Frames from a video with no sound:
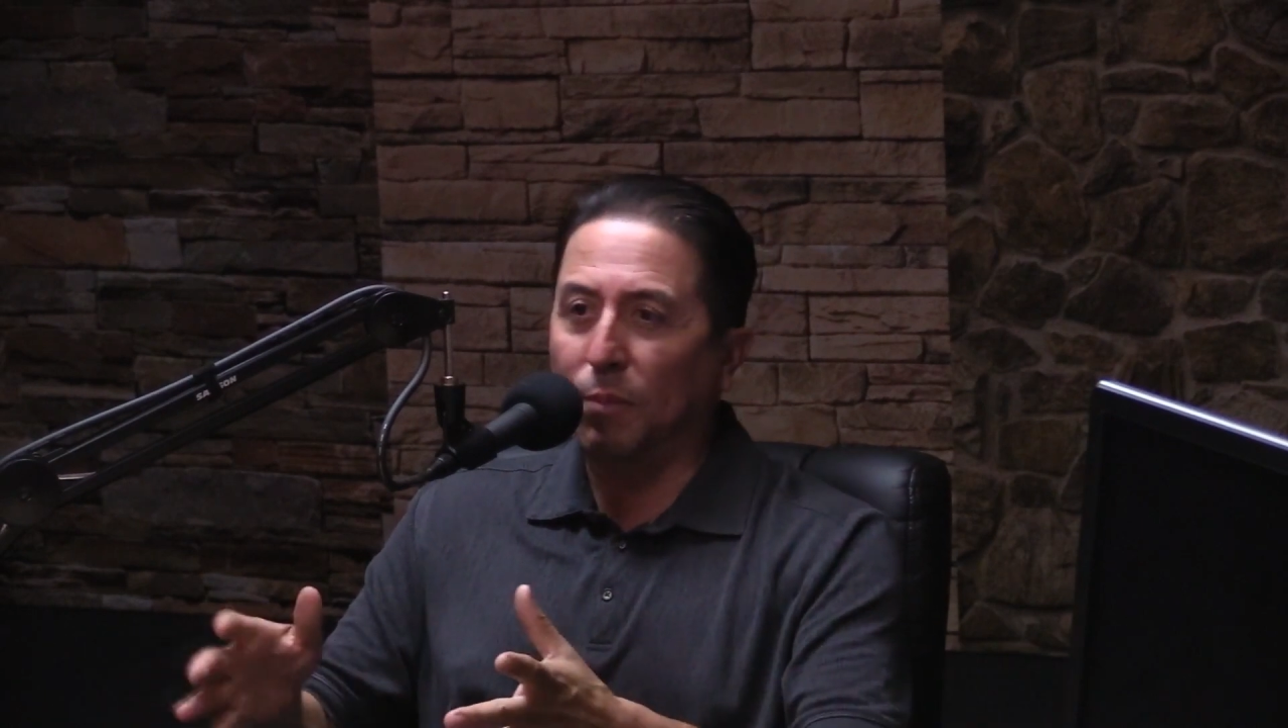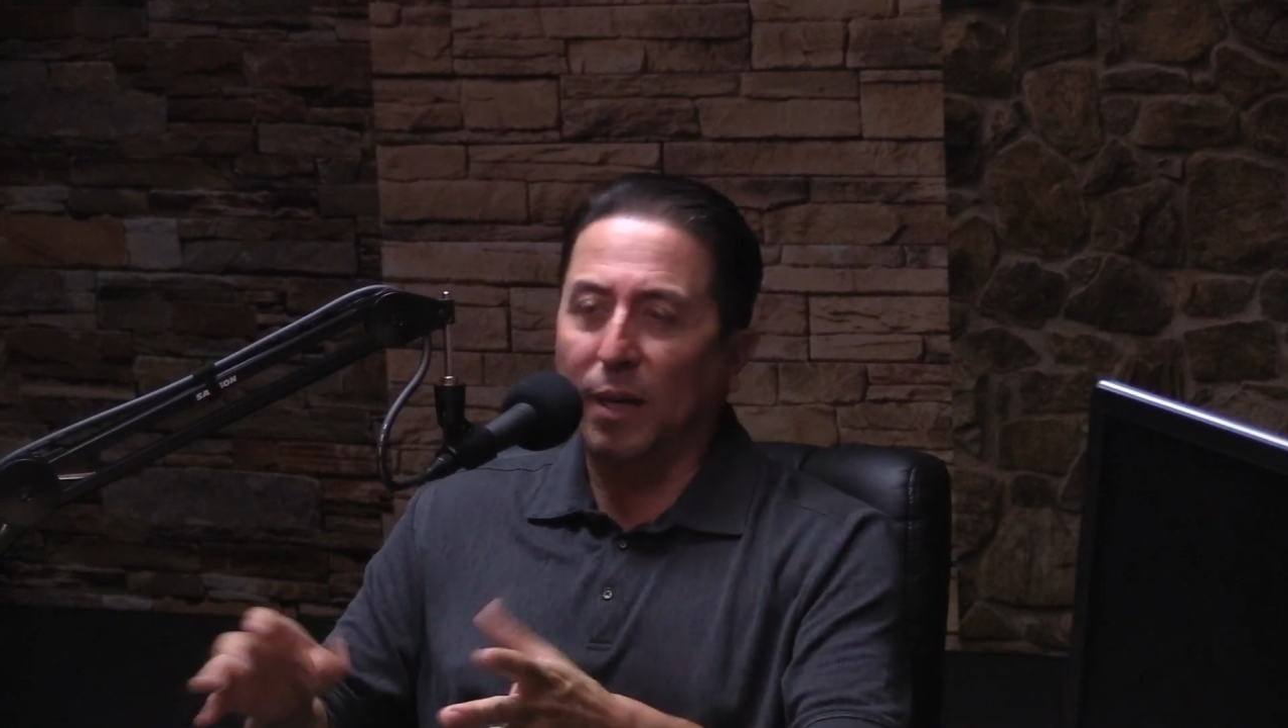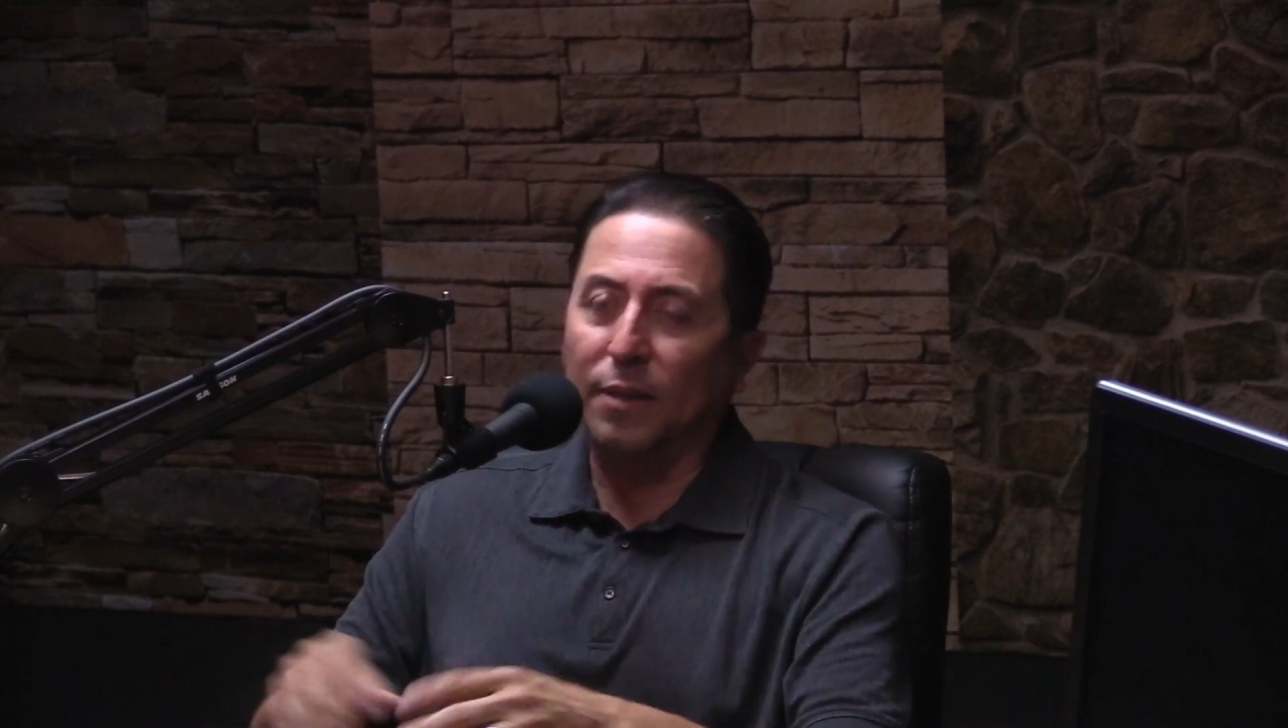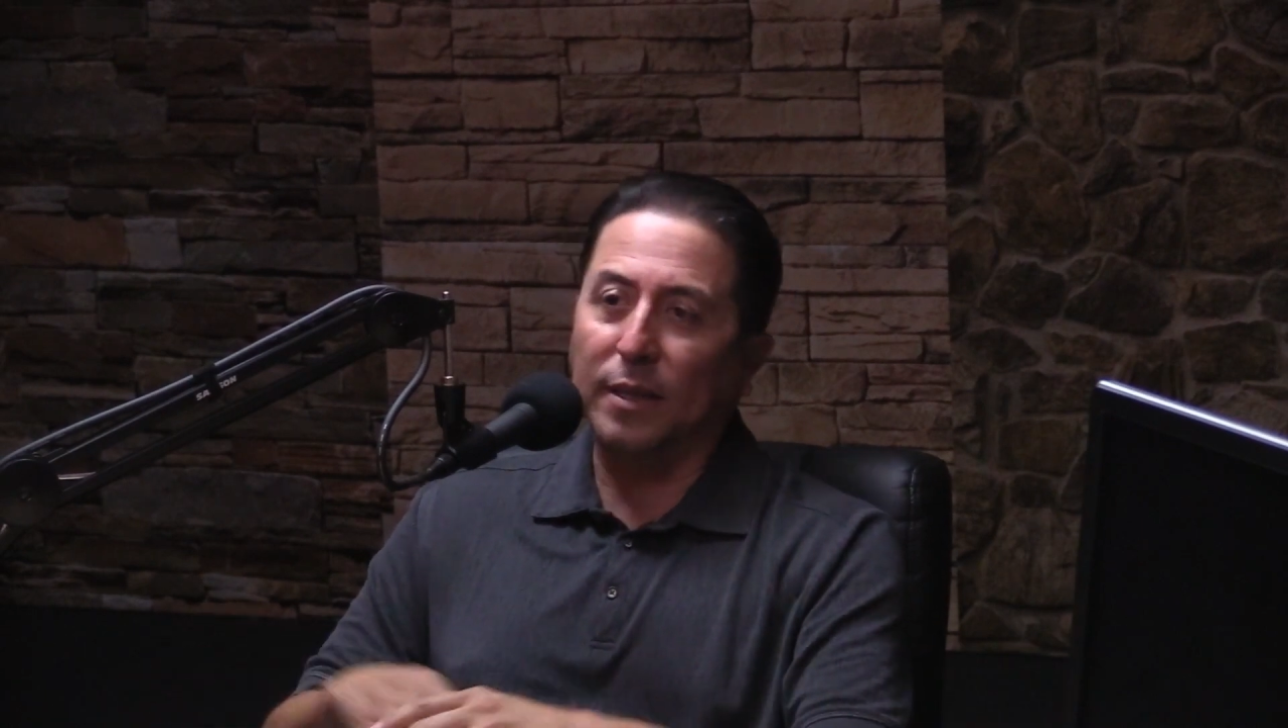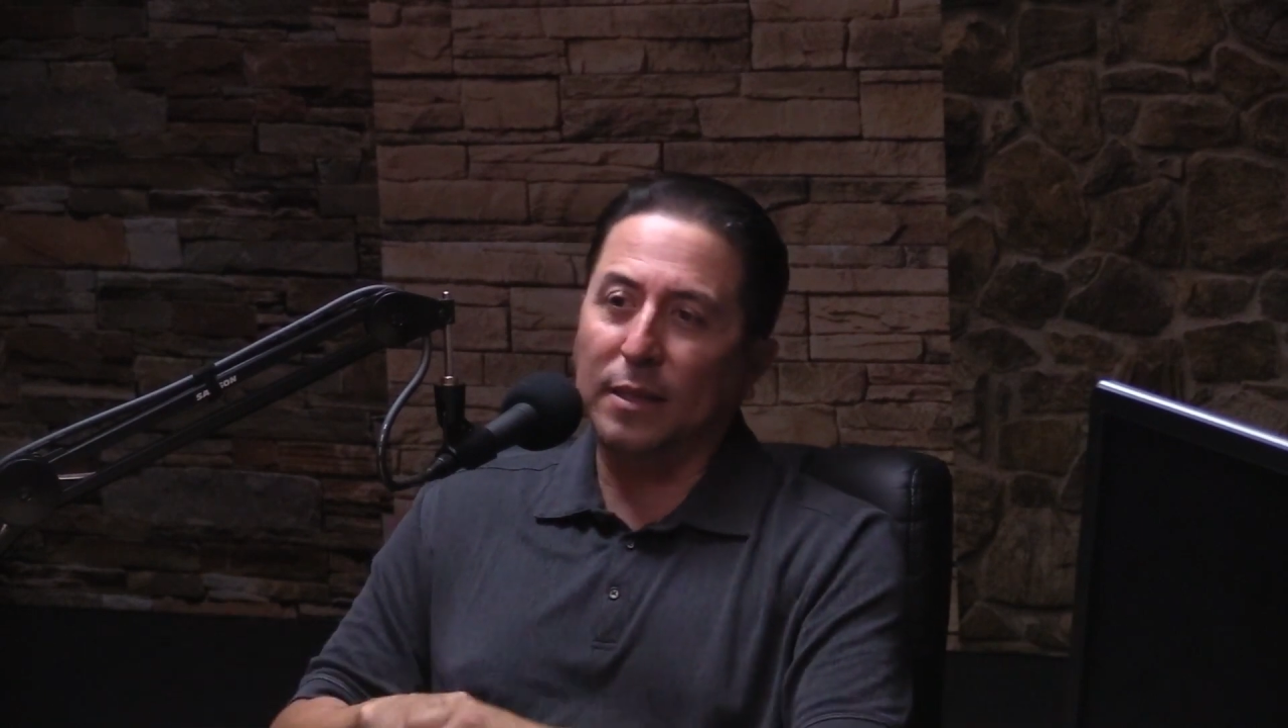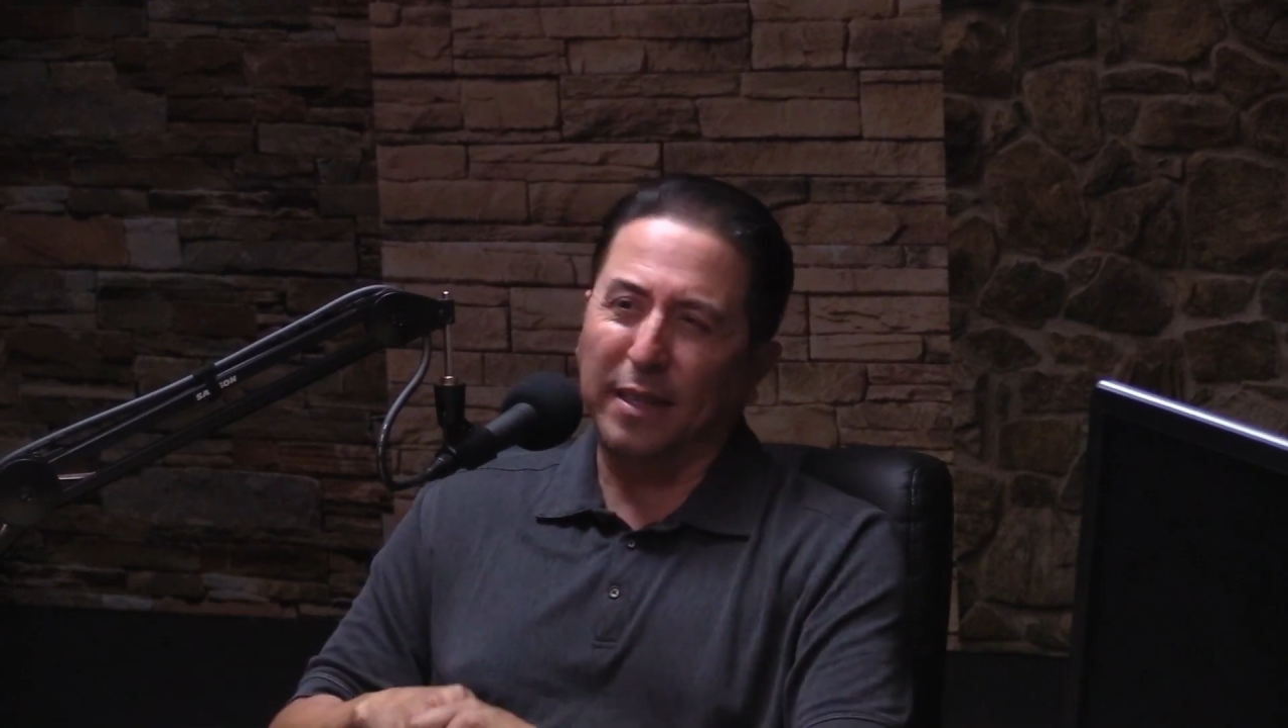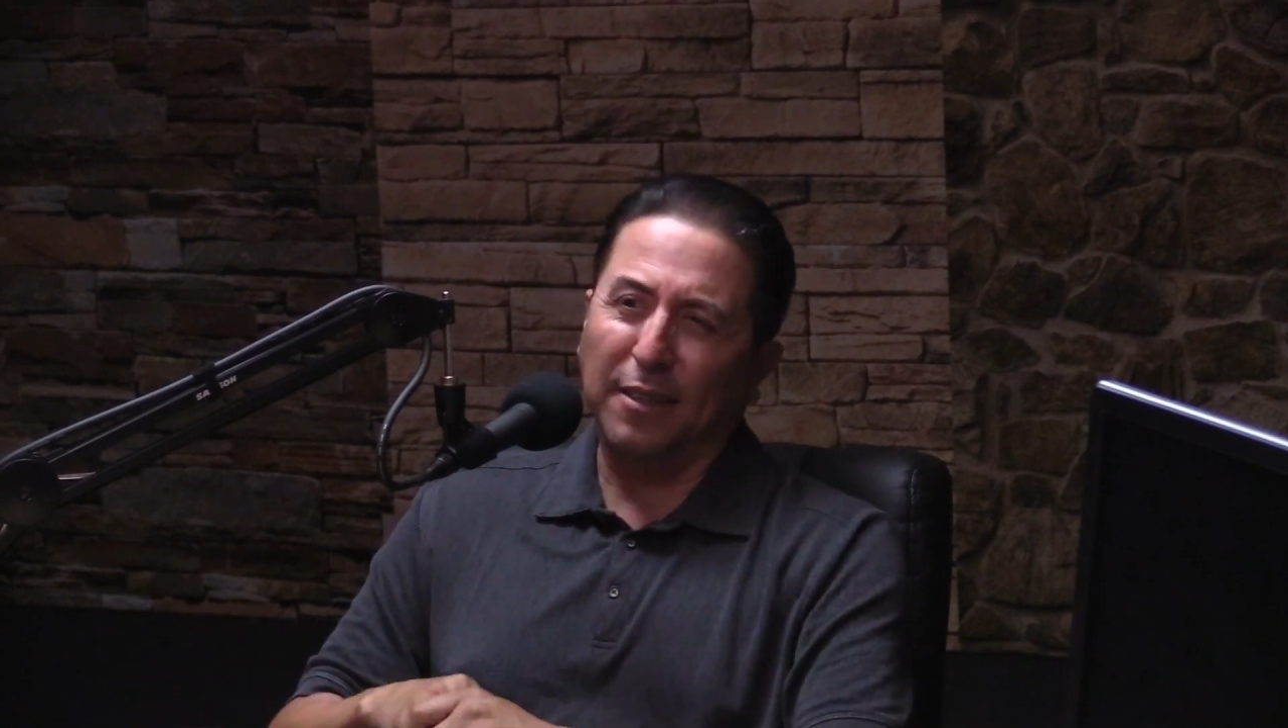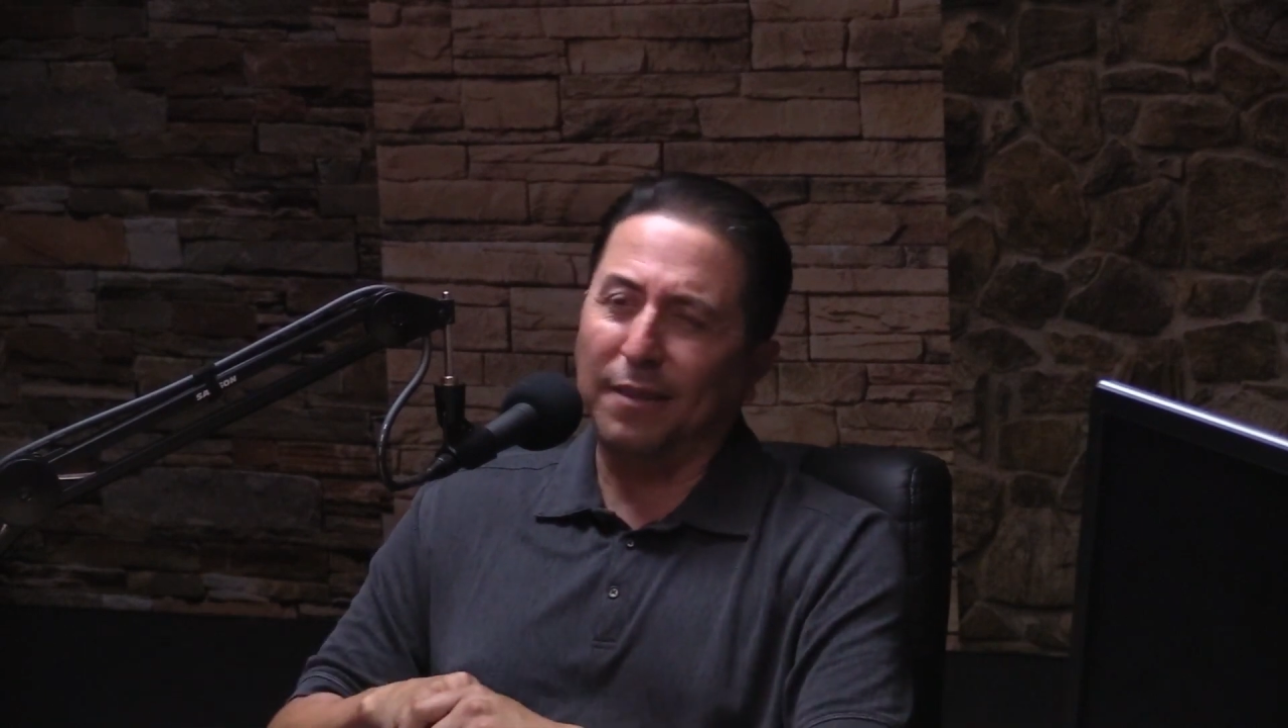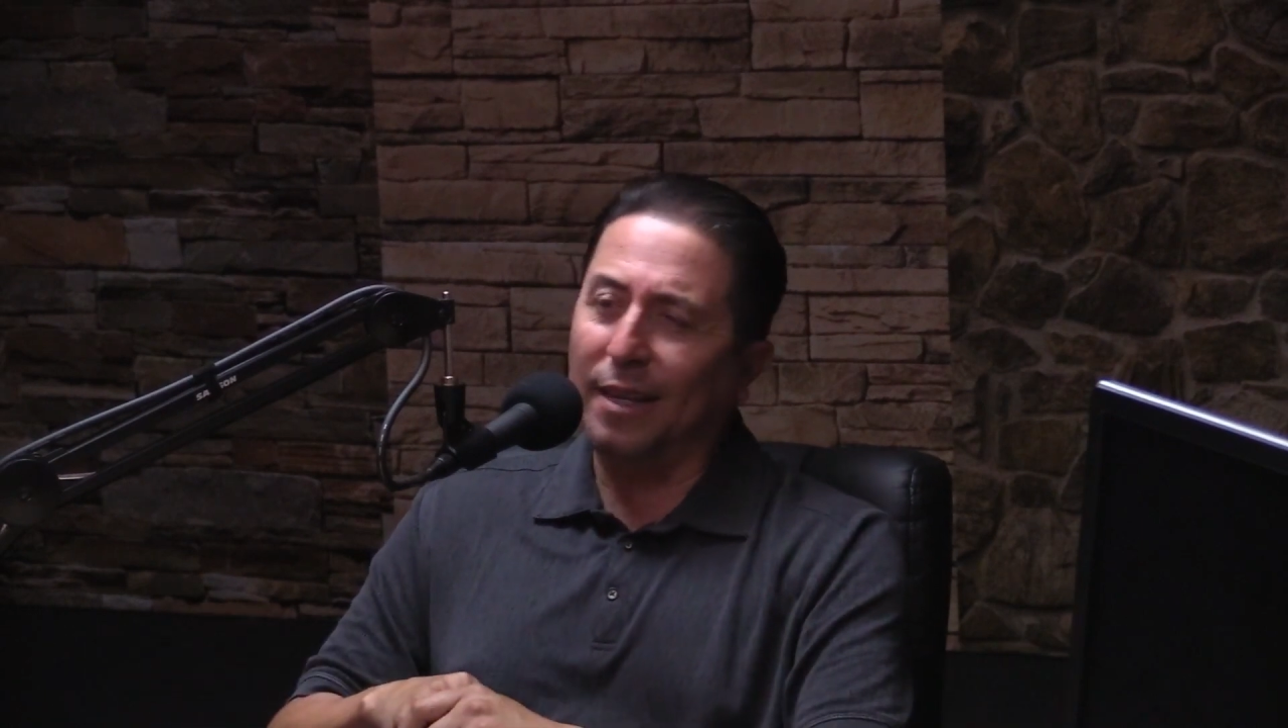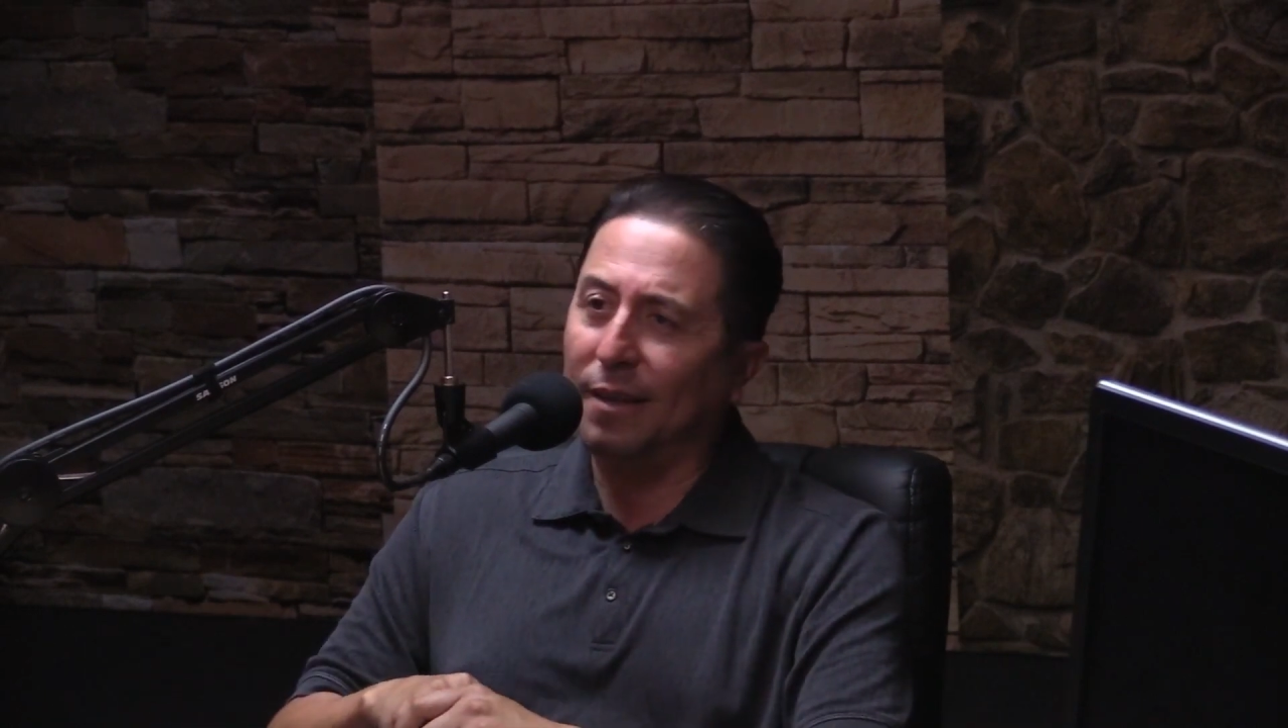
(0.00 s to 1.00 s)
projects
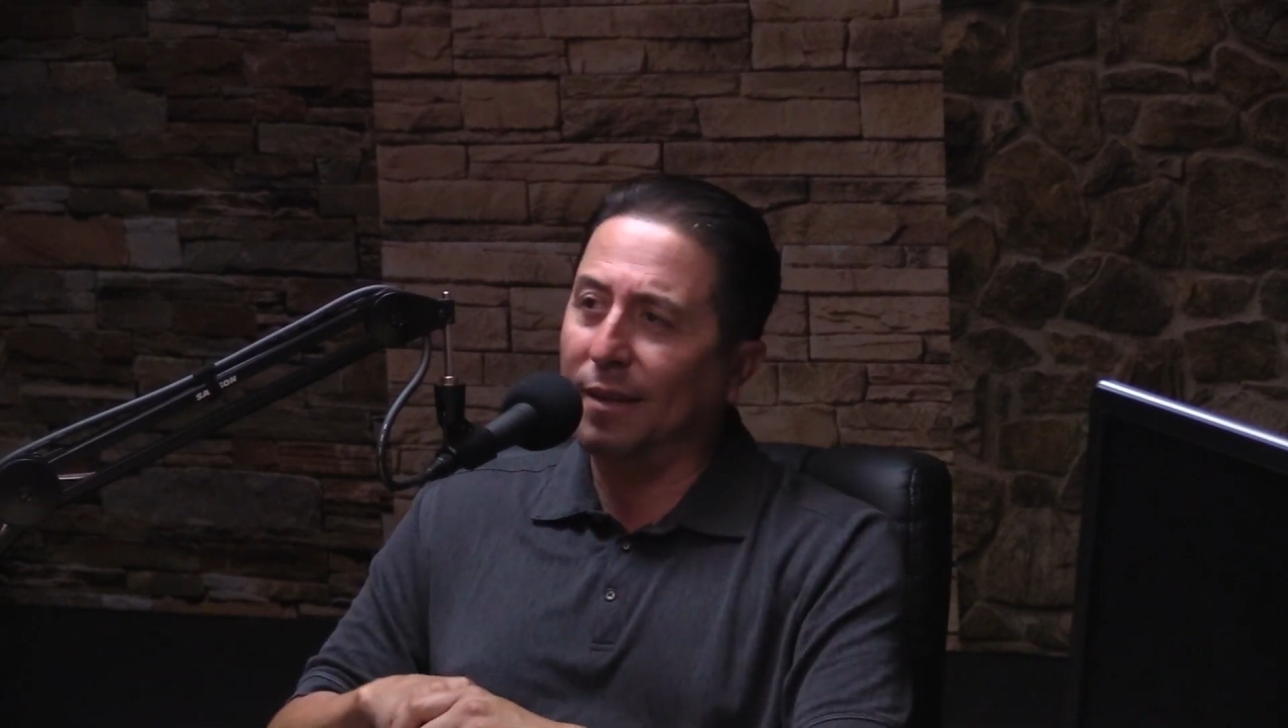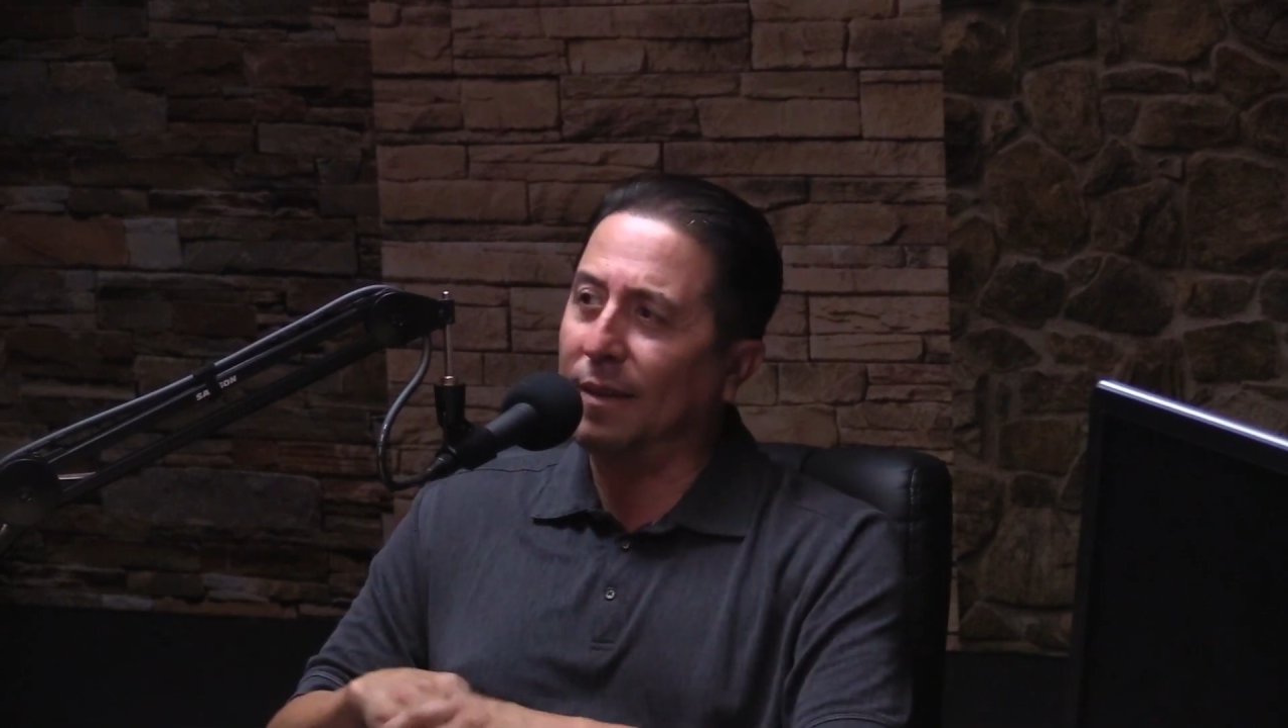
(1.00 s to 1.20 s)
here and there,